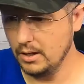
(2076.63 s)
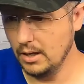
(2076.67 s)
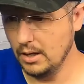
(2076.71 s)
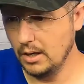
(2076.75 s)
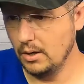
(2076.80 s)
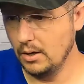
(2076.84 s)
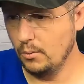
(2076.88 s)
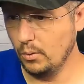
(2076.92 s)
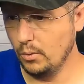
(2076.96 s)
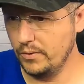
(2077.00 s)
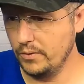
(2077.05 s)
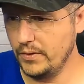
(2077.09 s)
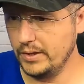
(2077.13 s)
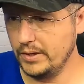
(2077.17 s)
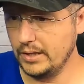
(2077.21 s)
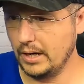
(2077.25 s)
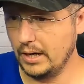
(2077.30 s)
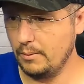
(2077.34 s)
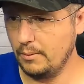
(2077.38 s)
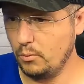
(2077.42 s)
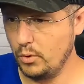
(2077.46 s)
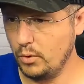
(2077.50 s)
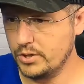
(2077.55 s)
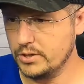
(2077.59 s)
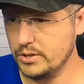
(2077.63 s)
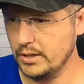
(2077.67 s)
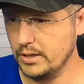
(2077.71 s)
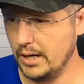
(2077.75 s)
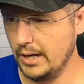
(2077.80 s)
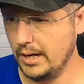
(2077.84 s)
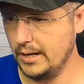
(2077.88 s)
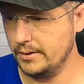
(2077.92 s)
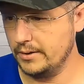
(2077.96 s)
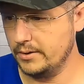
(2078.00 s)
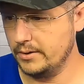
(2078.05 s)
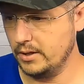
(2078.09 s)
One thing that I wish that I
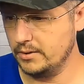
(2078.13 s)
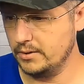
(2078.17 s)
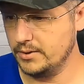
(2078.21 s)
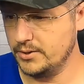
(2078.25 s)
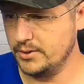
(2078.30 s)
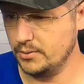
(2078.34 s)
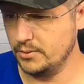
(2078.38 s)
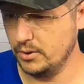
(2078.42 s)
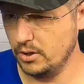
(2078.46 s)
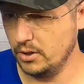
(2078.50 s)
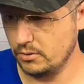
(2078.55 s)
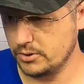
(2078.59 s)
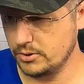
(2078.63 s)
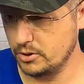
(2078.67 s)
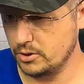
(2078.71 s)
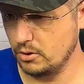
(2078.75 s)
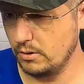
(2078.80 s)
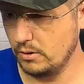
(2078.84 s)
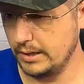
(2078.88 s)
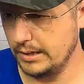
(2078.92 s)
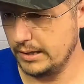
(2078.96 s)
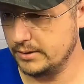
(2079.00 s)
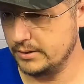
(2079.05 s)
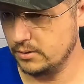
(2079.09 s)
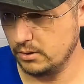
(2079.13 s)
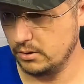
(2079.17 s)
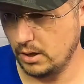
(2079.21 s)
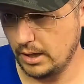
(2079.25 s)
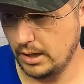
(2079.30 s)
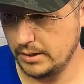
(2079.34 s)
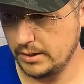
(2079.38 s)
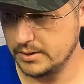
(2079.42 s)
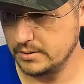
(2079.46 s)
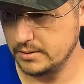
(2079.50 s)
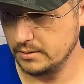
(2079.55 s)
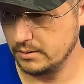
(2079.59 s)
had done, so years ago I got to go to
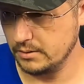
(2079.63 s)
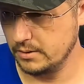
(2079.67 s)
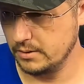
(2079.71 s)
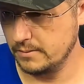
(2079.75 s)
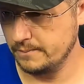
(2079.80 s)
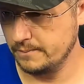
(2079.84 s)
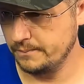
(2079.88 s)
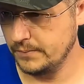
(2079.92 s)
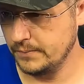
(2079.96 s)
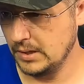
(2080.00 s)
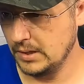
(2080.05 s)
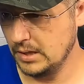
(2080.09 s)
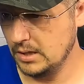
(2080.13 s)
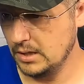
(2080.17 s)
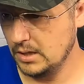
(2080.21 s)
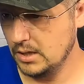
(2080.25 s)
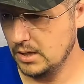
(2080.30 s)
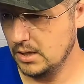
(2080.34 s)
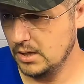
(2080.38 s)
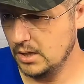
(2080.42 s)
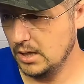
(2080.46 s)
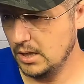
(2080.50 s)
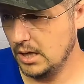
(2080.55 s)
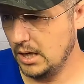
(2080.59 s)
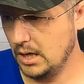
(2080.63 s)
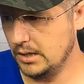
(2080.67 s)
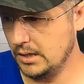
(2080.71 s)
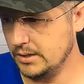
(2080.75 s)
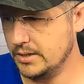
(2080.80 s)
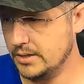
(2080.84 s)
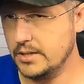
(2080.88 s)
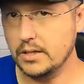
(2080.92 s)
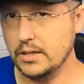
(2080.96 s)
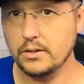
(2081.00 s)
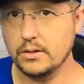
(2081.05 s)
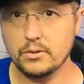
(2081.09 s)
Iceland and
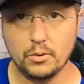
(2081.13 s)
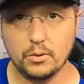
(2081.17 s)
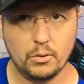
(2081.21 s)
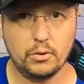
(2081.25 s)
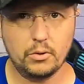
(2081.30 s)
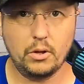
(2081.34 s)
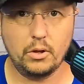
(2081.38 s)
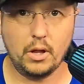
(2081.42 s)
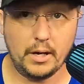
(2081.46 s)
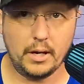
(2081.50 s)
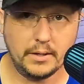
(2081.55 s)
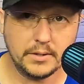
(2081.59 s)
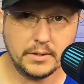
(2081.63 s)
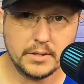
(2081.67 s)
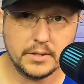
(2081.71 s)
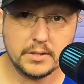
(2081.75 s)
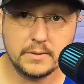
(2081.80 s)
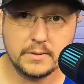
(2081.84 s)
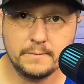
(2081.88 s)
see the Northern Lights.